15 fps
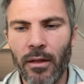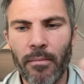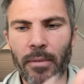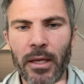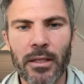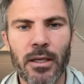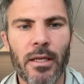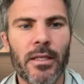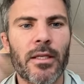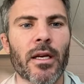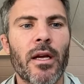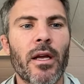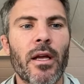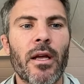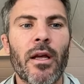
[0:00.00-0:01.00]
business.
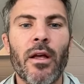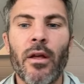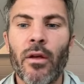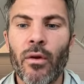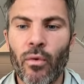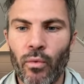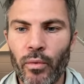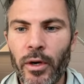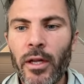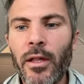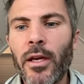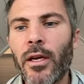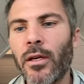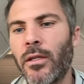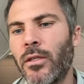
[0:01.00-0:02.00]

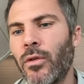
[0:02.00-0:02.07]
Really good